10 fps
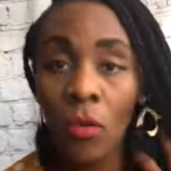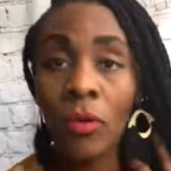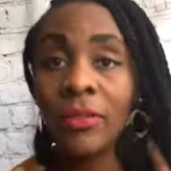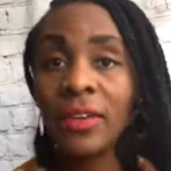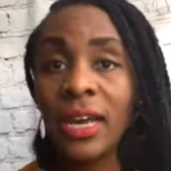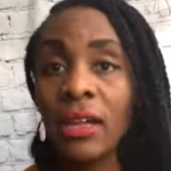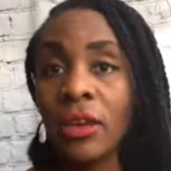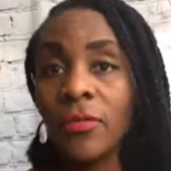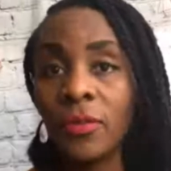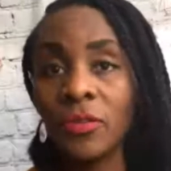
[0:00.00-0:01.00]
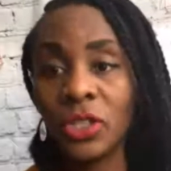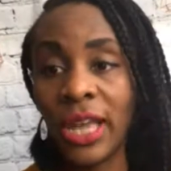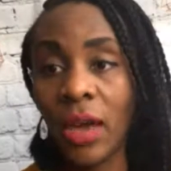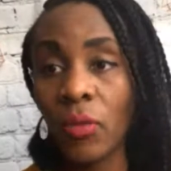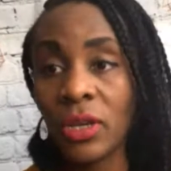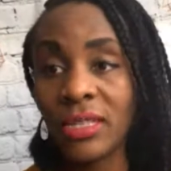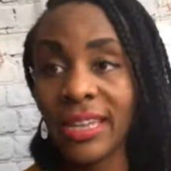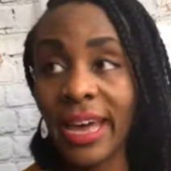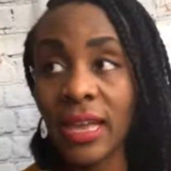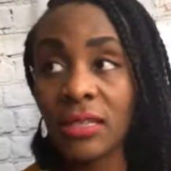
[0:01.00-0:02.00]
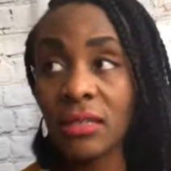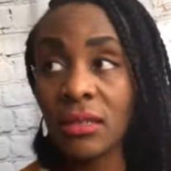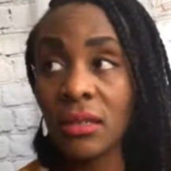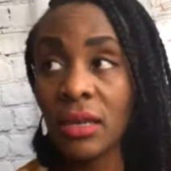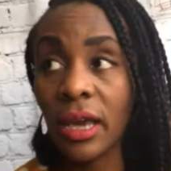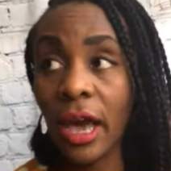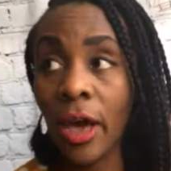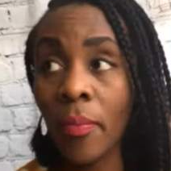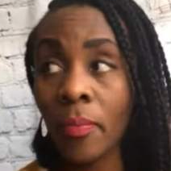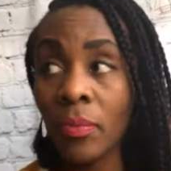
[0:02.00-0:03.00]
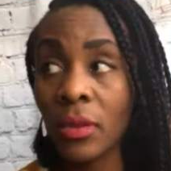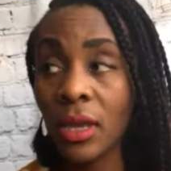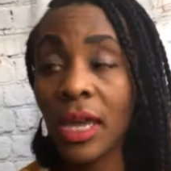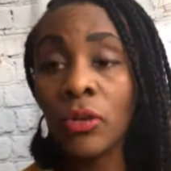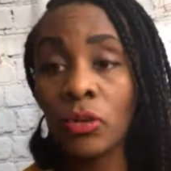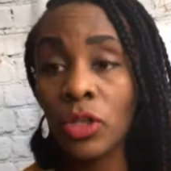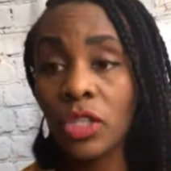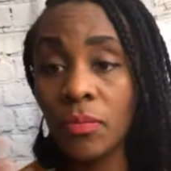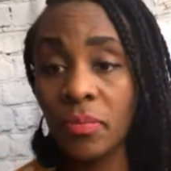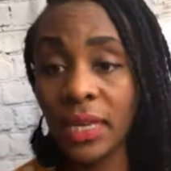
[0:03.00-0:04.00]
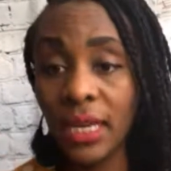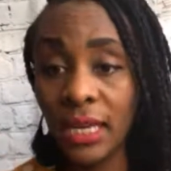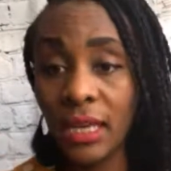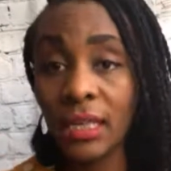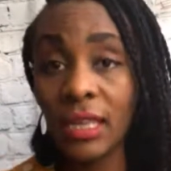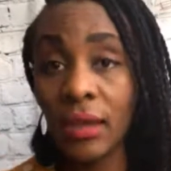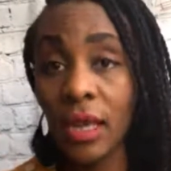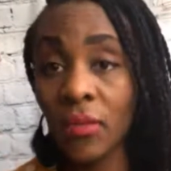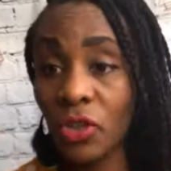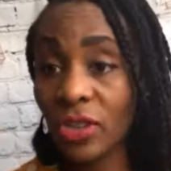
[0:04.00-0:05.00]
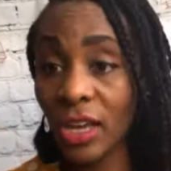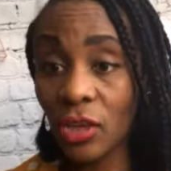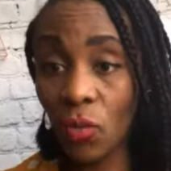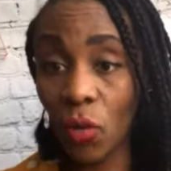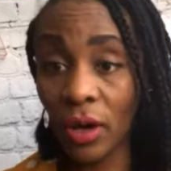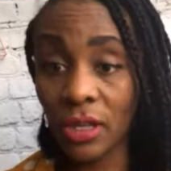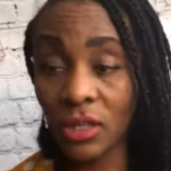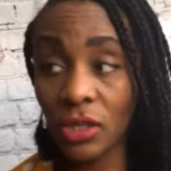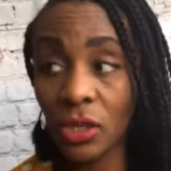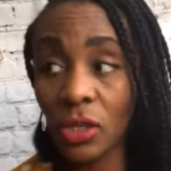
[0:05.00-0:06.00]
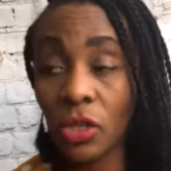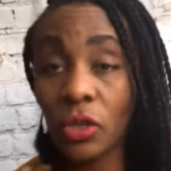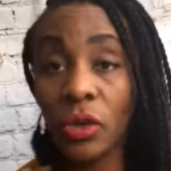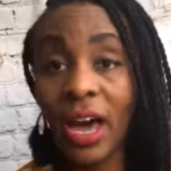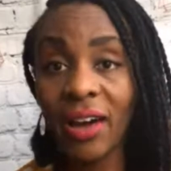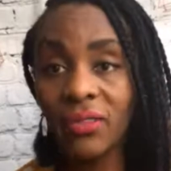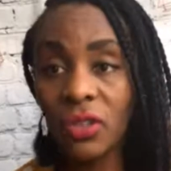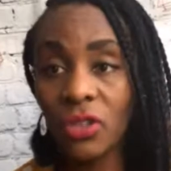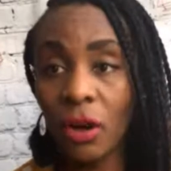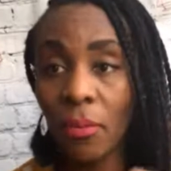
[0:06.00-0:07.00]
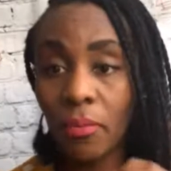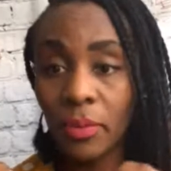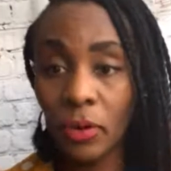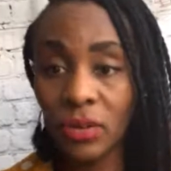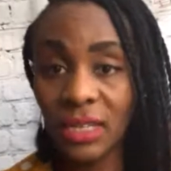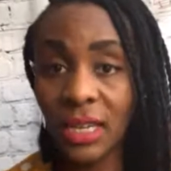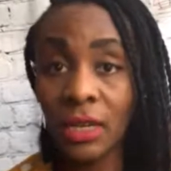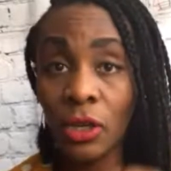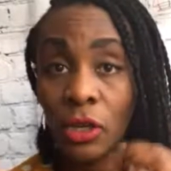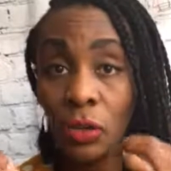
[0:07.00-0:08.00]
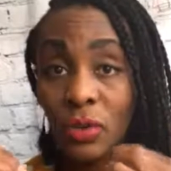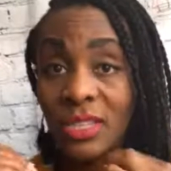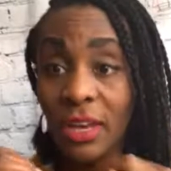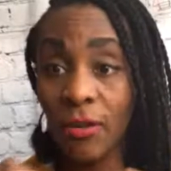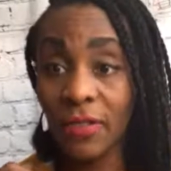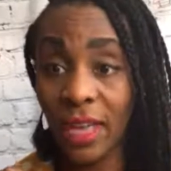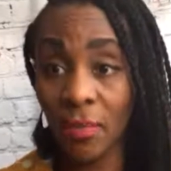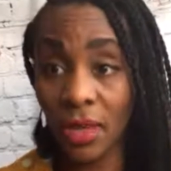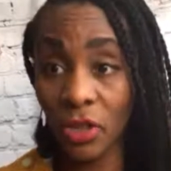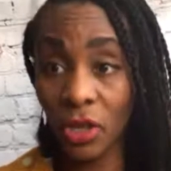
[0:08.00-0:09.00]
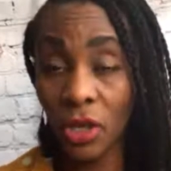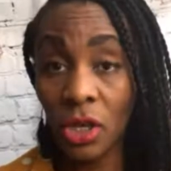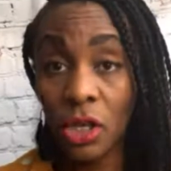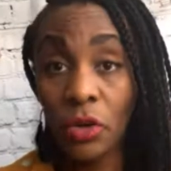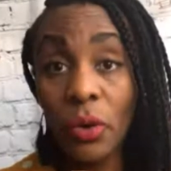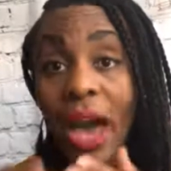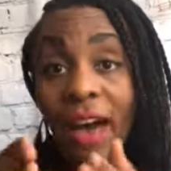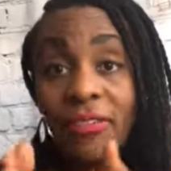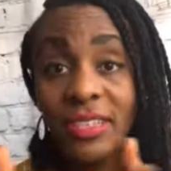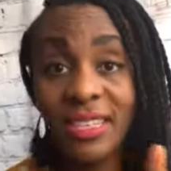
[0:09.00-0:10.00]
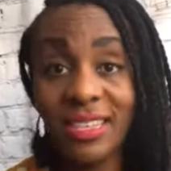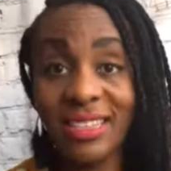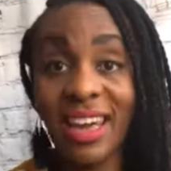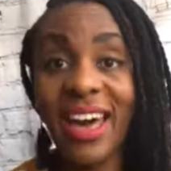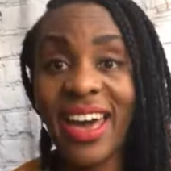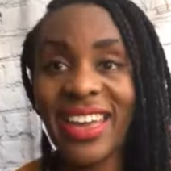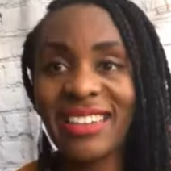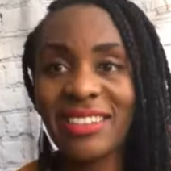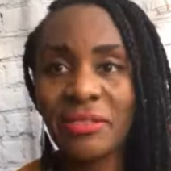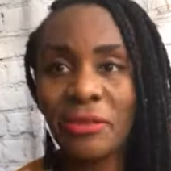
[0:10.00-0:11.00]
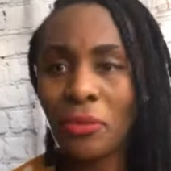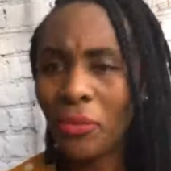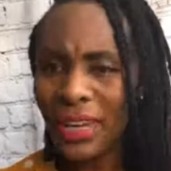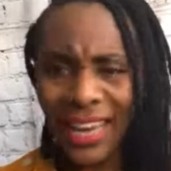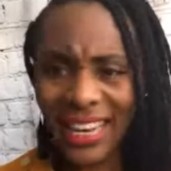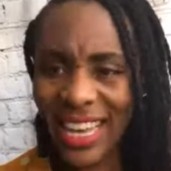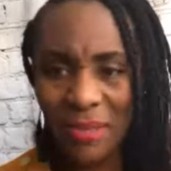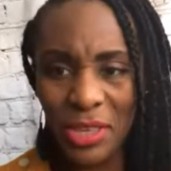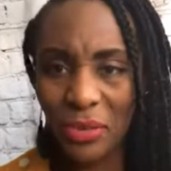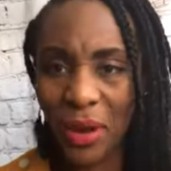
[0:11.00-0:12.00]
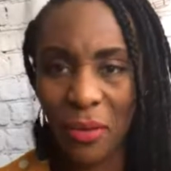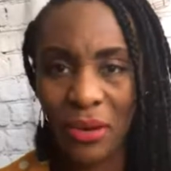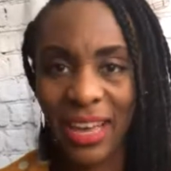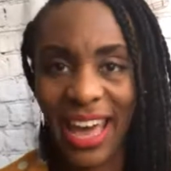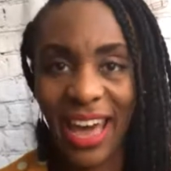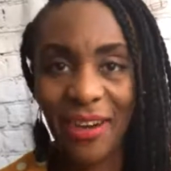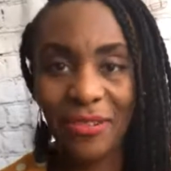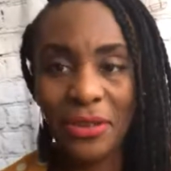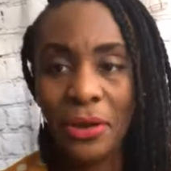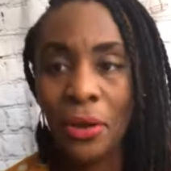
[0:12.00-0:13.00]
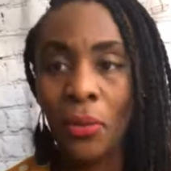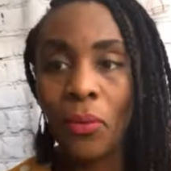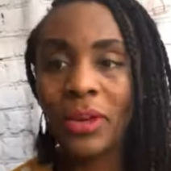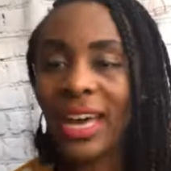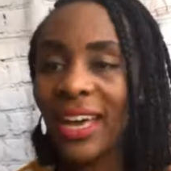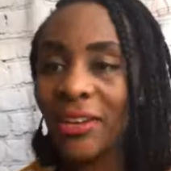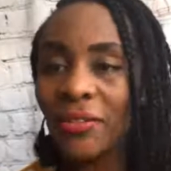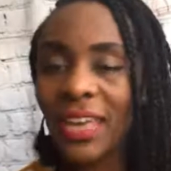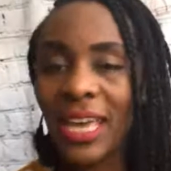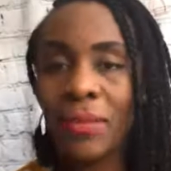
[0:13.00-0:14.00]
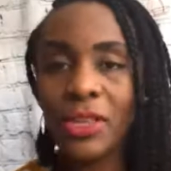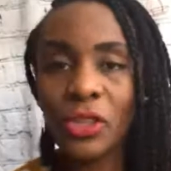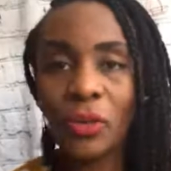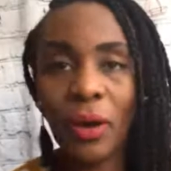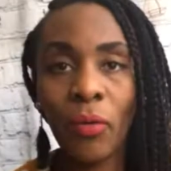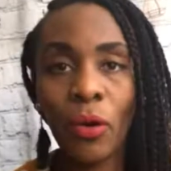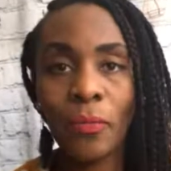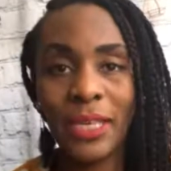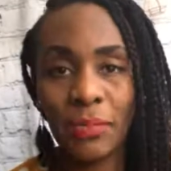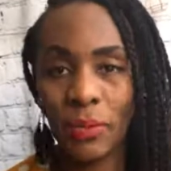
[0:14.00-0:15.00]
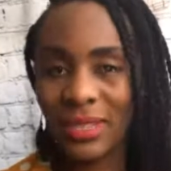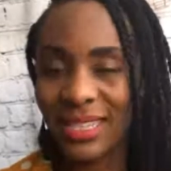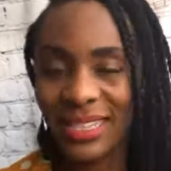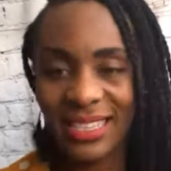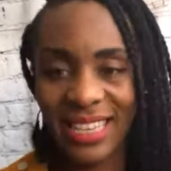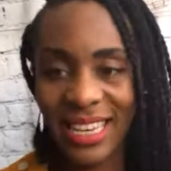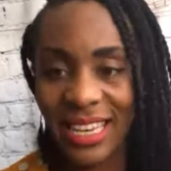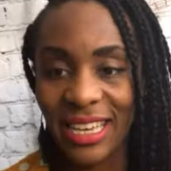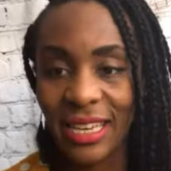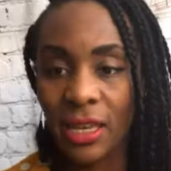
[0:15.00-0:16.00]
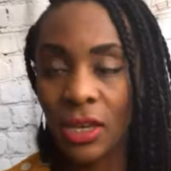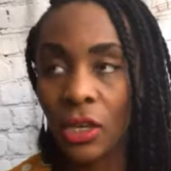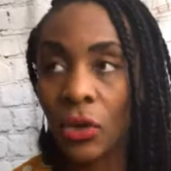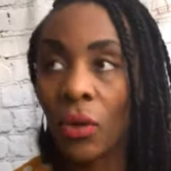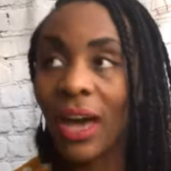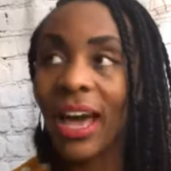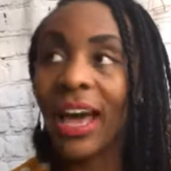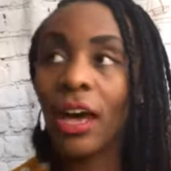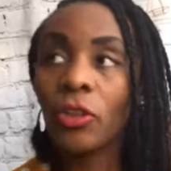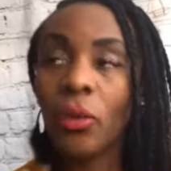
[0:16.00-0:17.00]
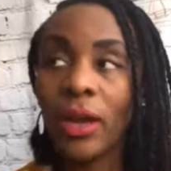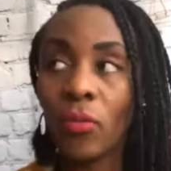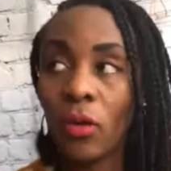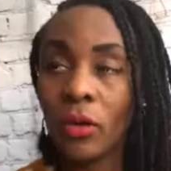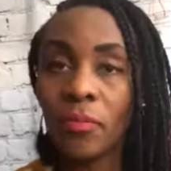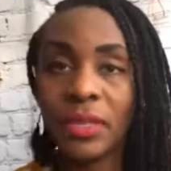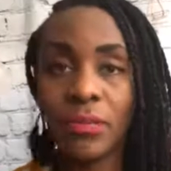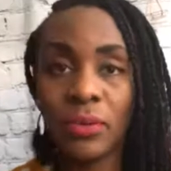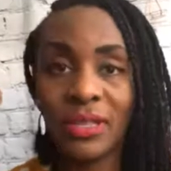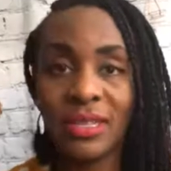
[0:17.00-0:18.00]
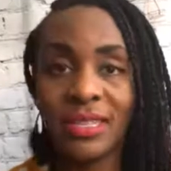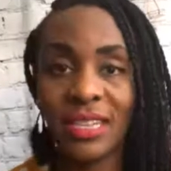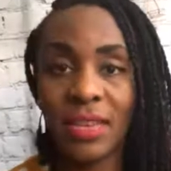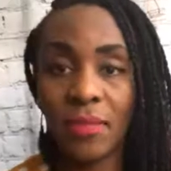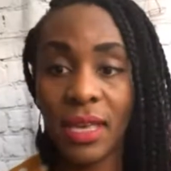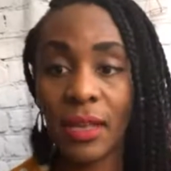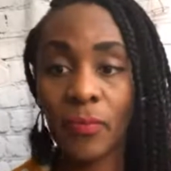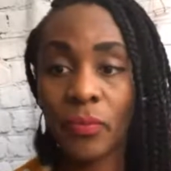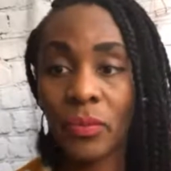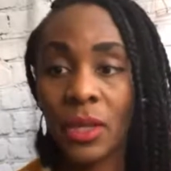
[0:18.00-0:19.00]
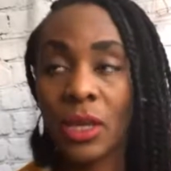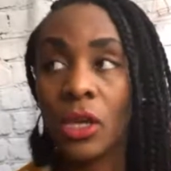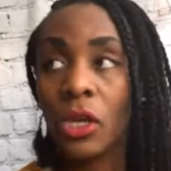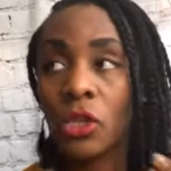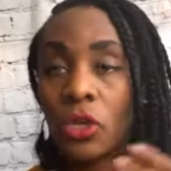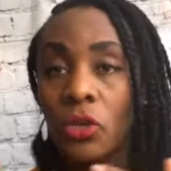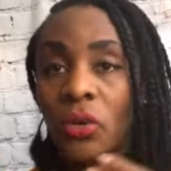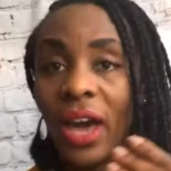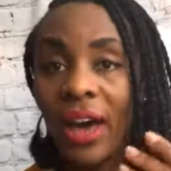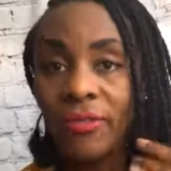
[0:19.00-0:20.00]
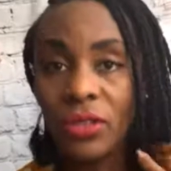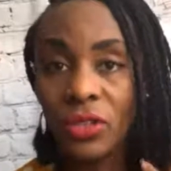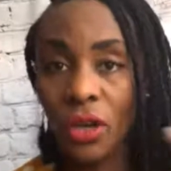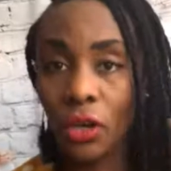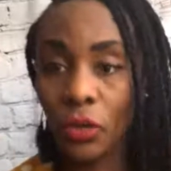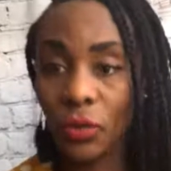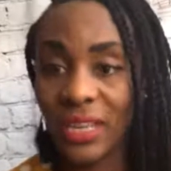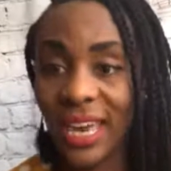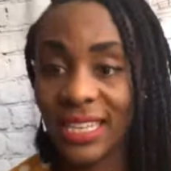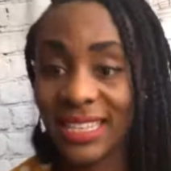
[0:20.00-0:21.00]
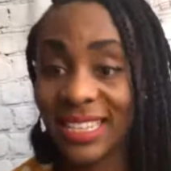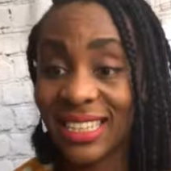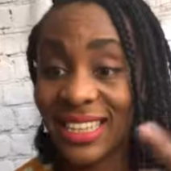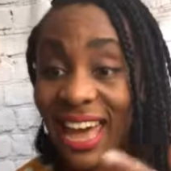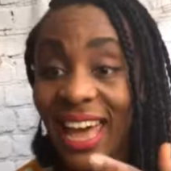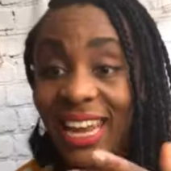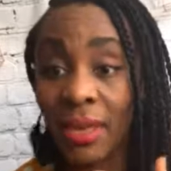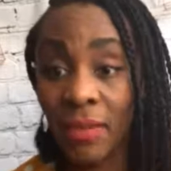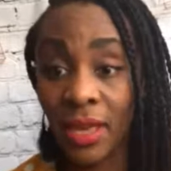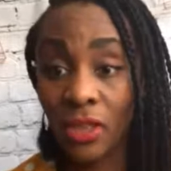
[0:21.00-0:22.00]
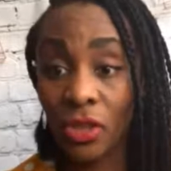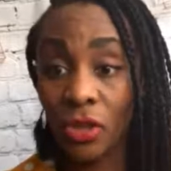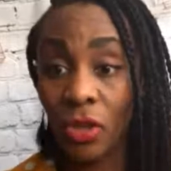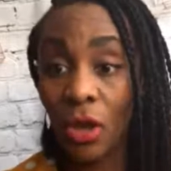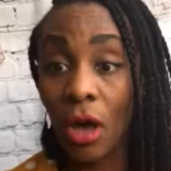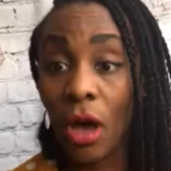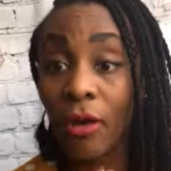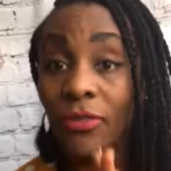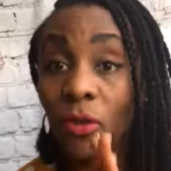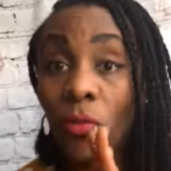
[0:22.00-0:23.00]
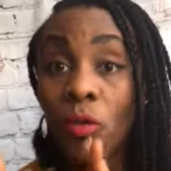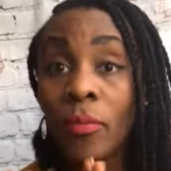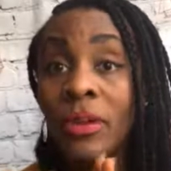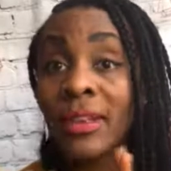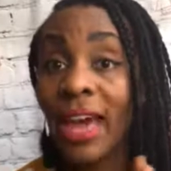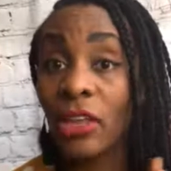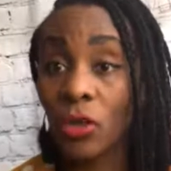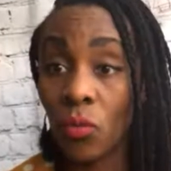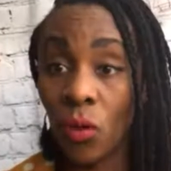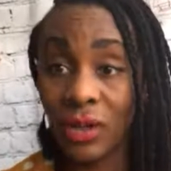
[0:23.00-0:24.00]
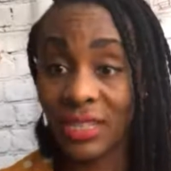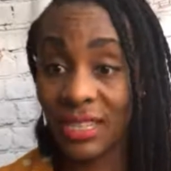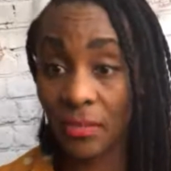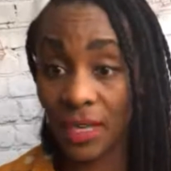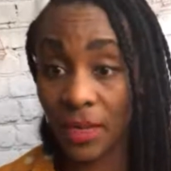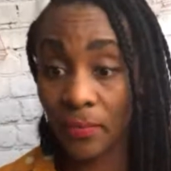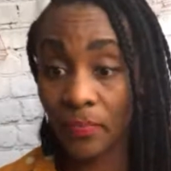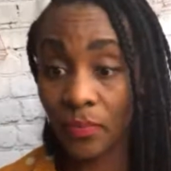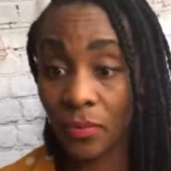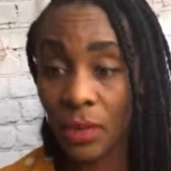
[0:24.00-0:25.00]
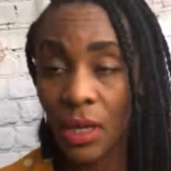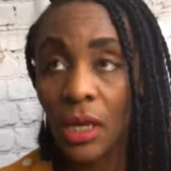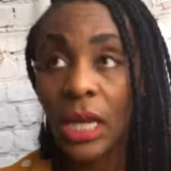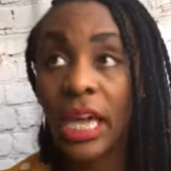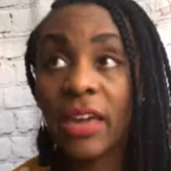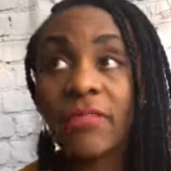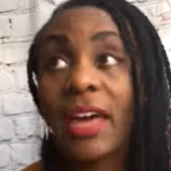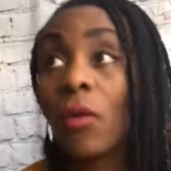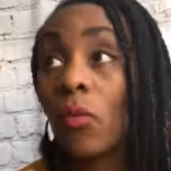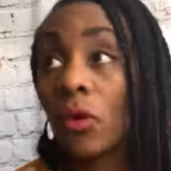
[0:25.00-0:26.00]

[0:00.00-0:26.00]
One thing I learned from Jeanette was that in order to be the image that you want, you have to start building your self-image. You have to decide, what kind of image do I want to have? What kind of image do I want people to see? How do I want people to see me? You have to start creating that image of the woman that you want to be. If that